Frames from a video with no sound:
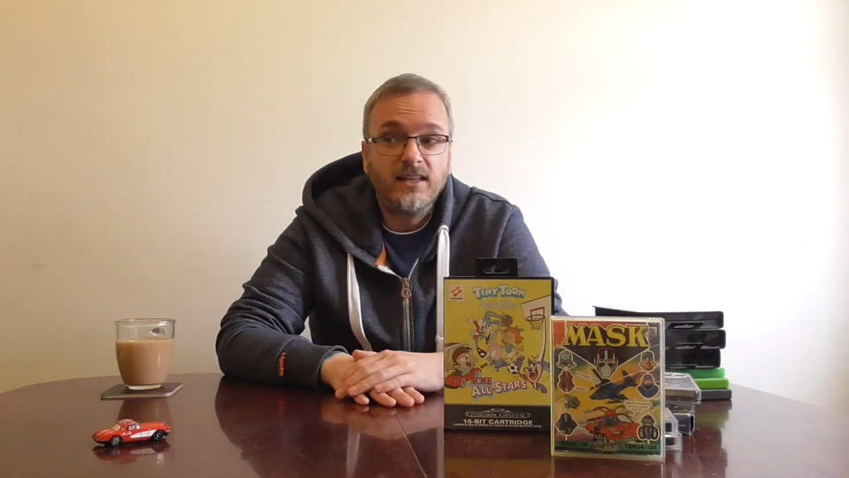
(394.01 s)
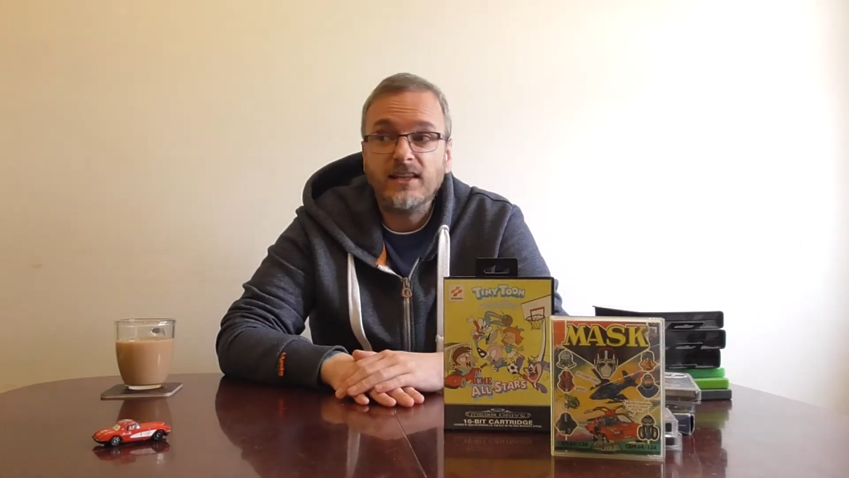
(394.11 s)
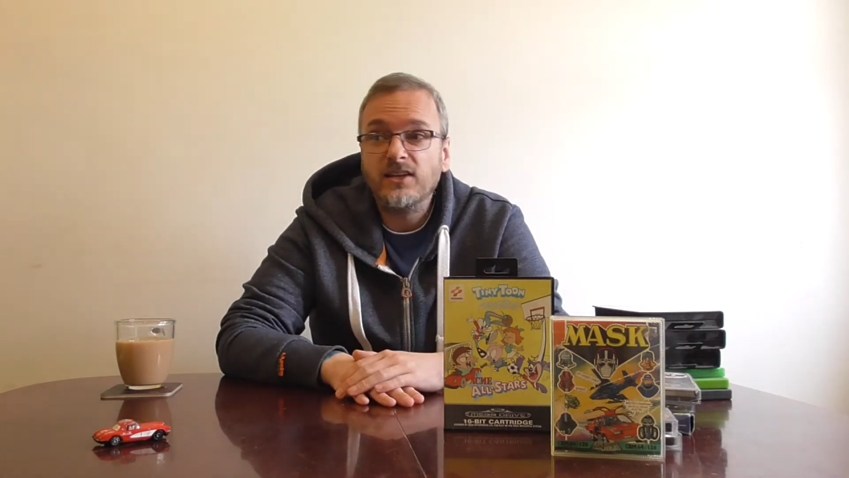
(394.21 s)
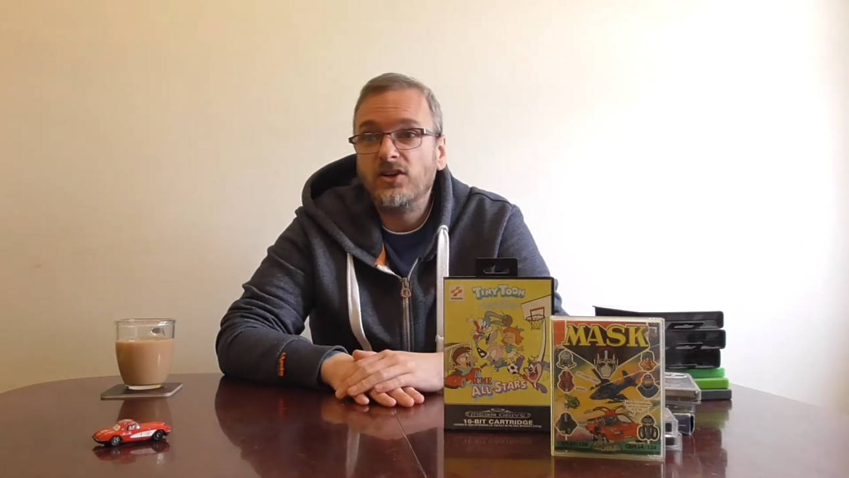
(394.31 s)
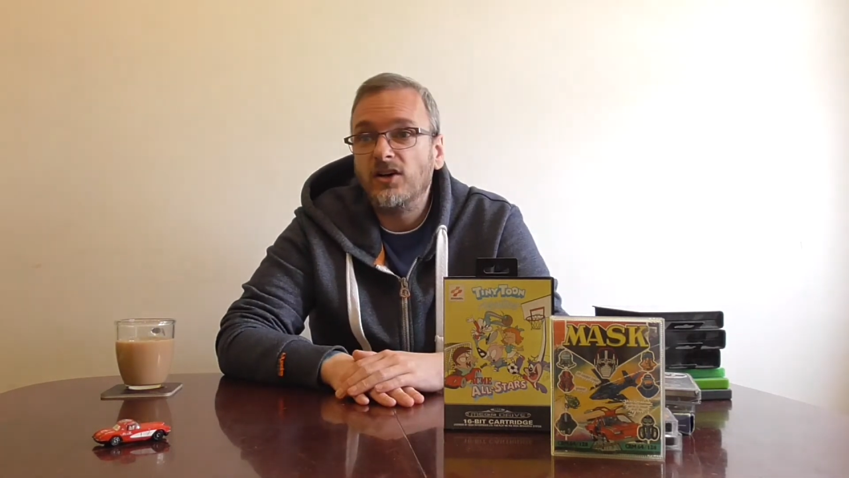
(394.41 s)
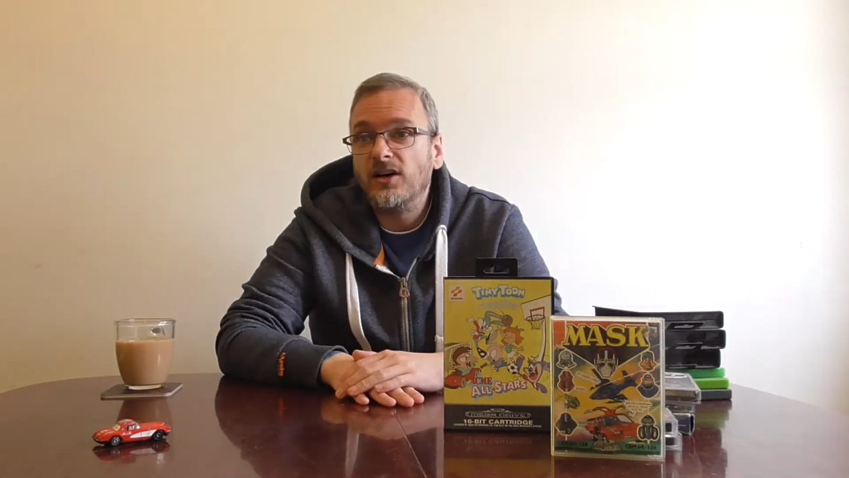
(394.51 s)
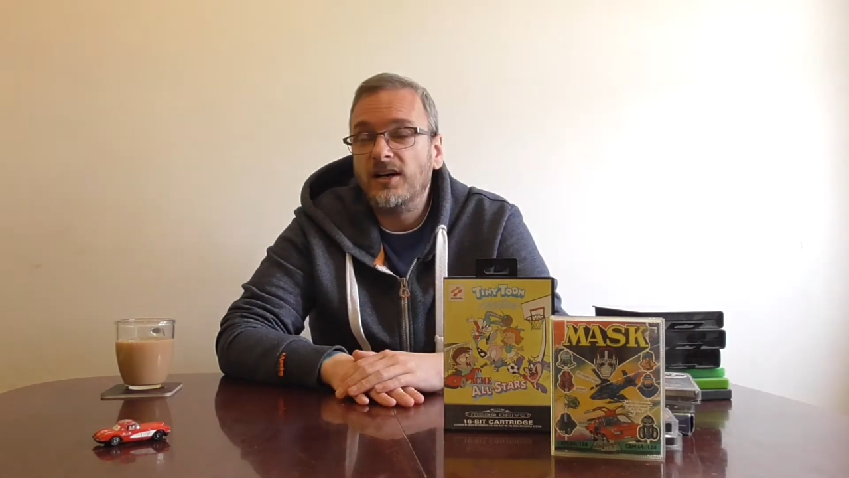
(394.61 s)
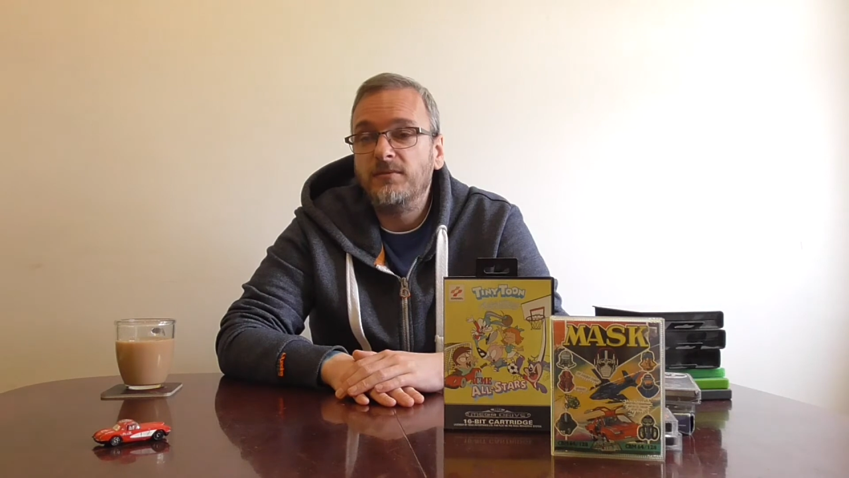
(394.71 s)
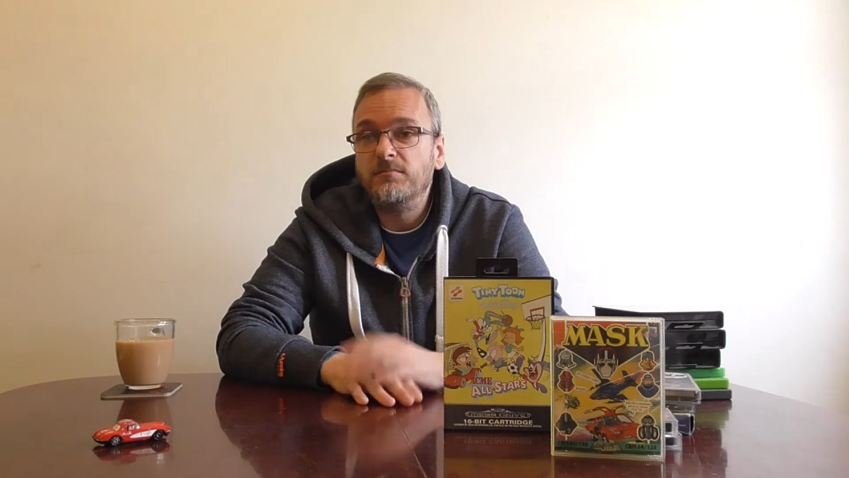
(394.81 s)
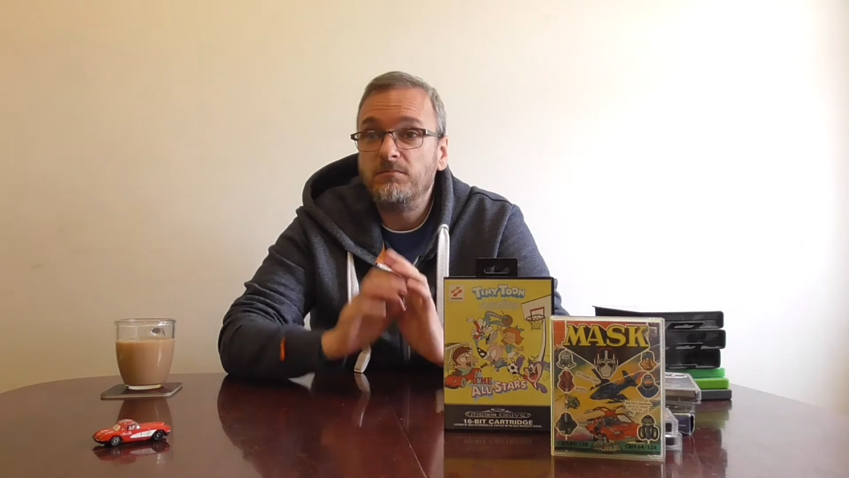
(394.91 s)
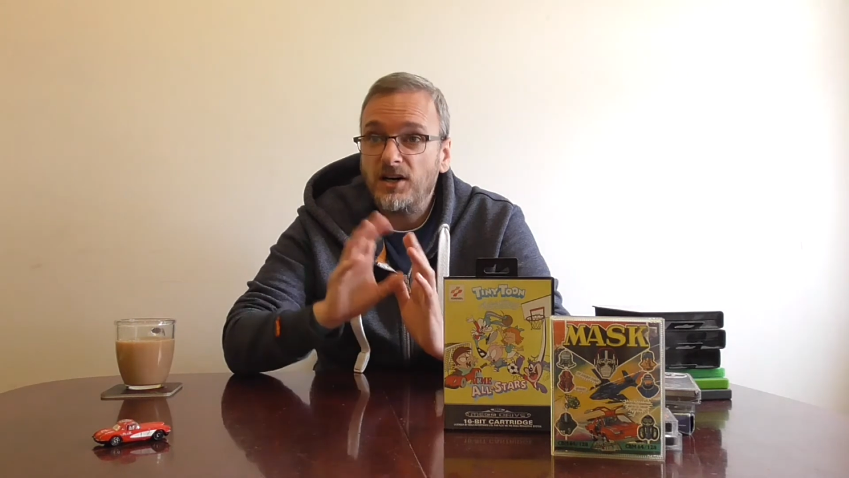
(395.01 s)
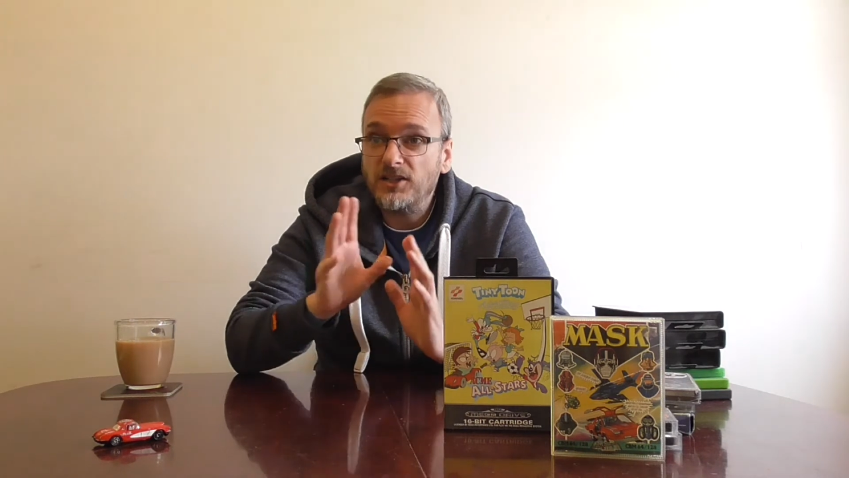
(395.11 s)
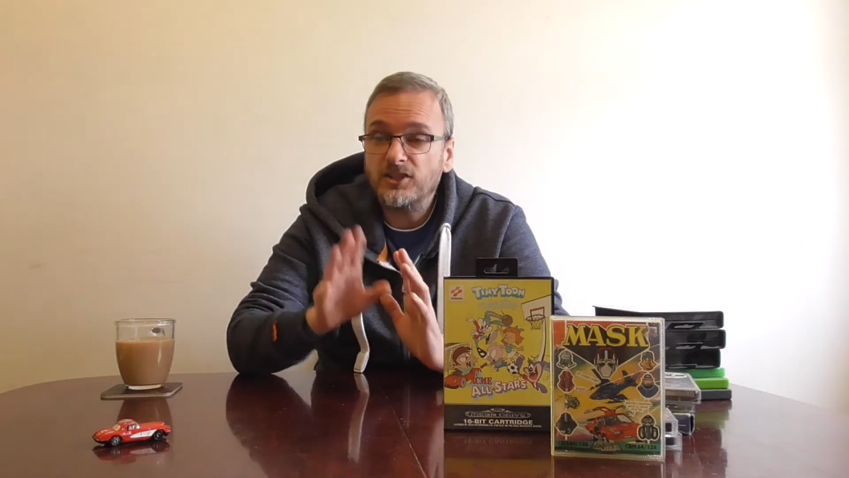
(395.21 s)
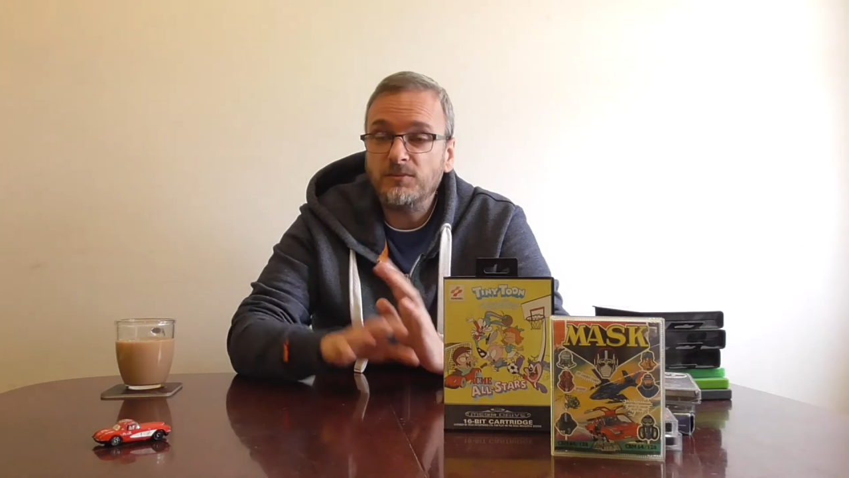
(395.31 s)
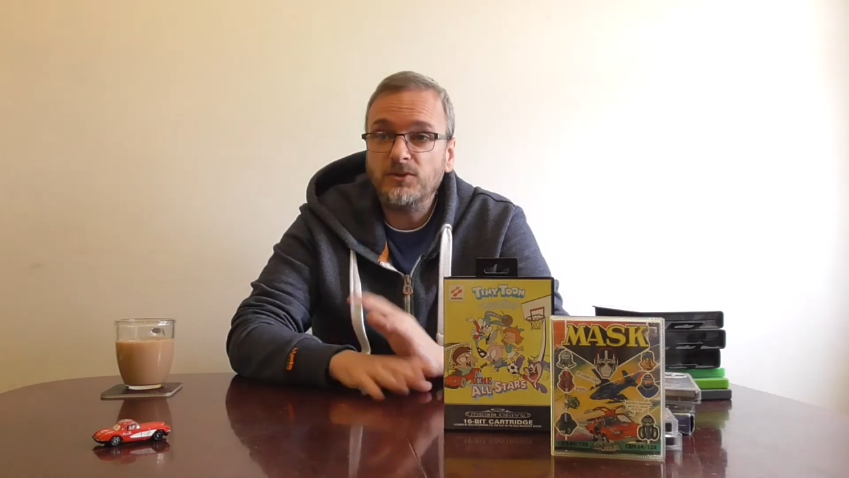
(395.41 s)
Then you've got
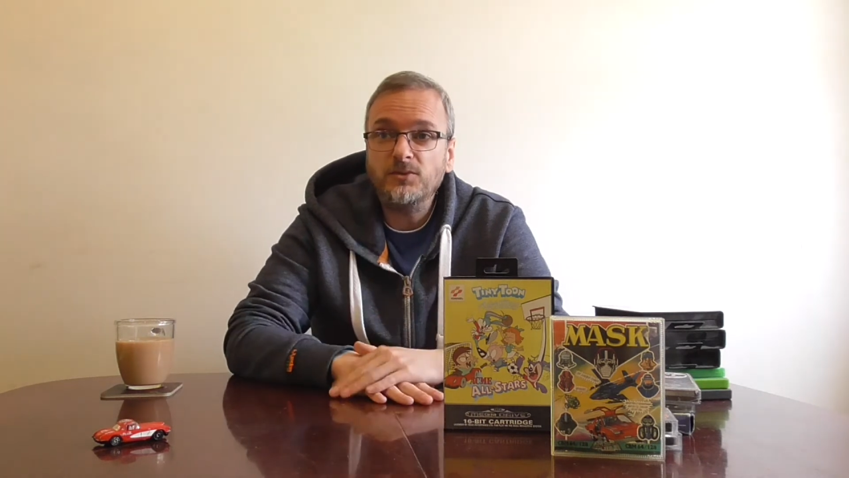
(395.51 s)
basketball,